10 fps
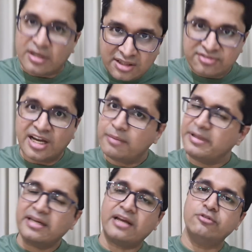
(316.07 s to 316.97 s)
does that
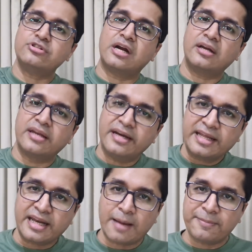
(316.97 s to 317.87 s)
mean can you start
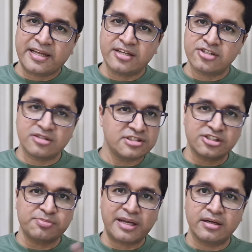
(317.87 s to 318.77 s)
creating an application
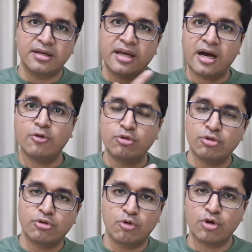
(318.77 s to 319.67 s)
just by learning how
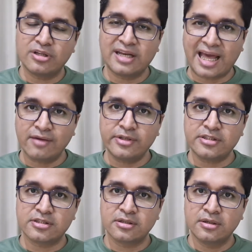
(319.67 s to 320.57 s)
to code the
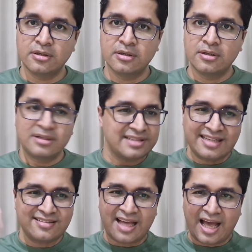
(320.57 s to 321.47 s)
language?
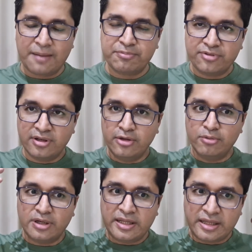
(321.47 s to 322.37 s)
That's
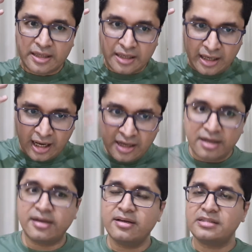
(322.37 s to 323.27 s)
absolutely
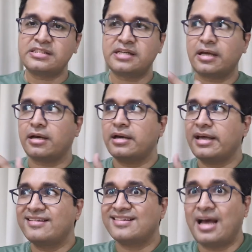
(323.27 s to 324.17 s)
unrealistic
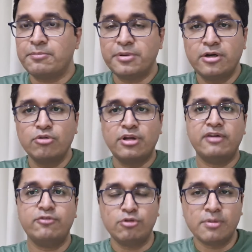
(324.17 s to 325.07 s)
example to
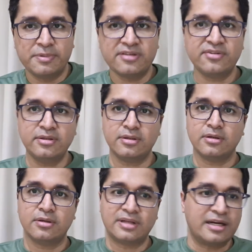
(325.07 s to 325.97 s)
give to a person
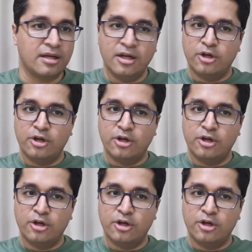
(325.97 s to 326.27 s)
that